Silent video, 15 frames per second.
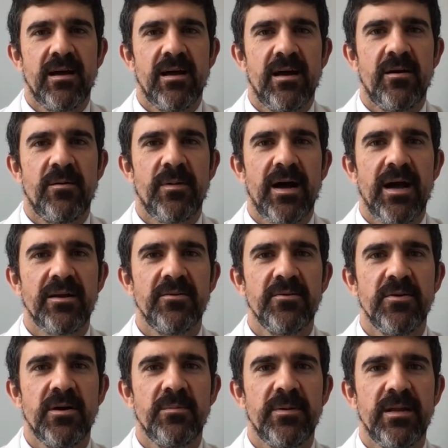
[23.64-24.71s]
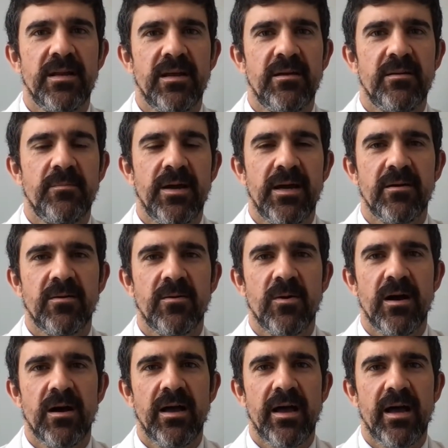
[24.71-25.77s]
Um, I grew up in a
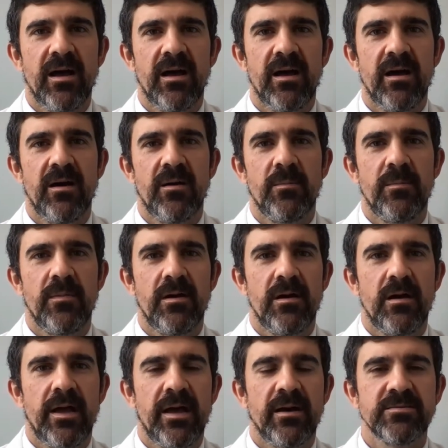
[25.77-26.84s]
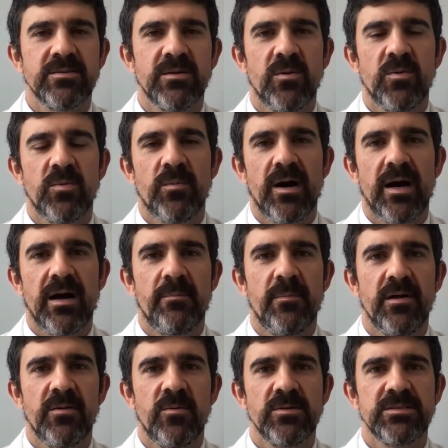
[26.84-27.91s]
medical um, household. My
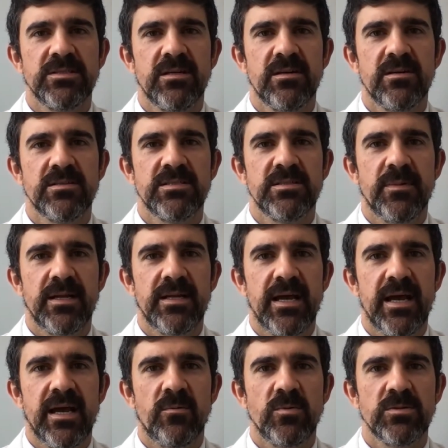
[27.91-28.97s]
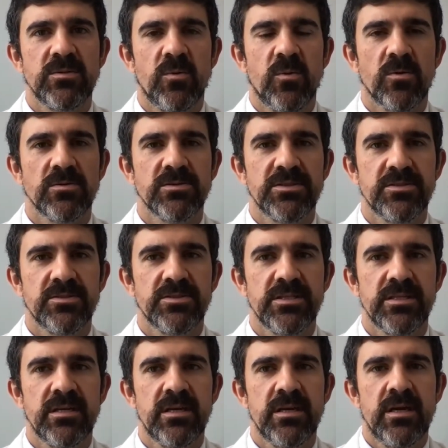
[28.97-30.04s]
mother was a nurse and my dad was an oral
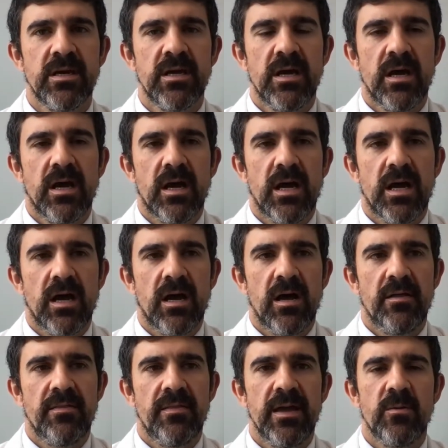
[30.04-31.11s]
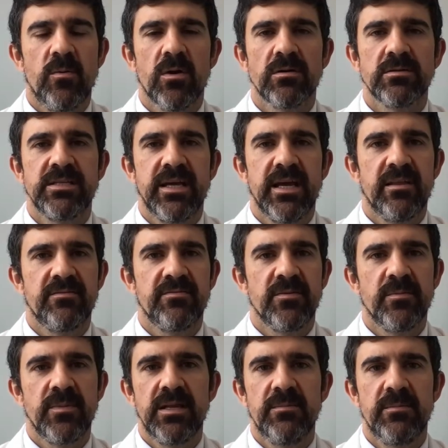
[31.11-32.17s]
surgeon. Uh, they worked together for
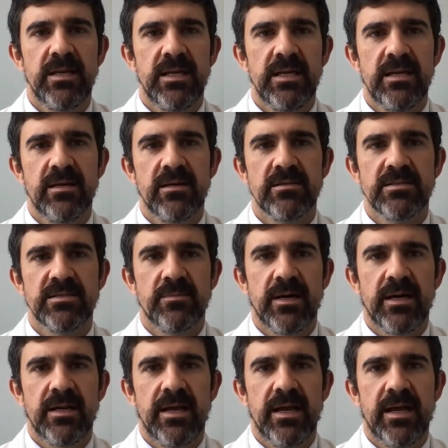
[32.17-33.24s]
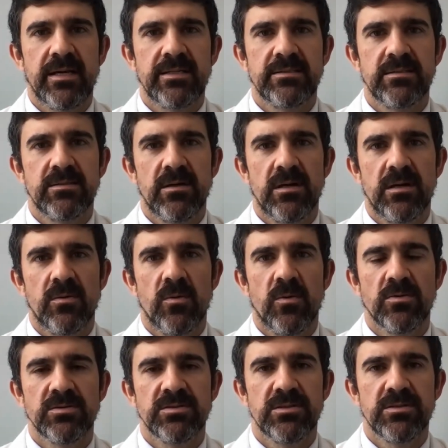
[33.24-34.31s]
many, many years in my dad's uh,
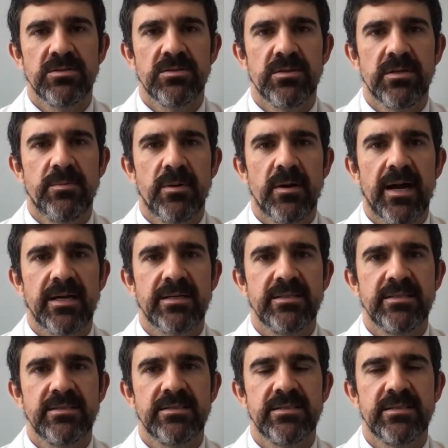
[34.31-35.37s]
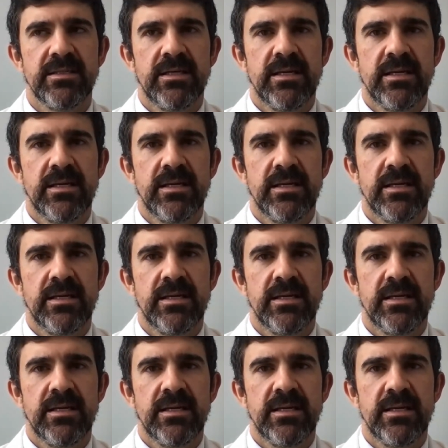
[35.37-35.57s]
oral surgery practice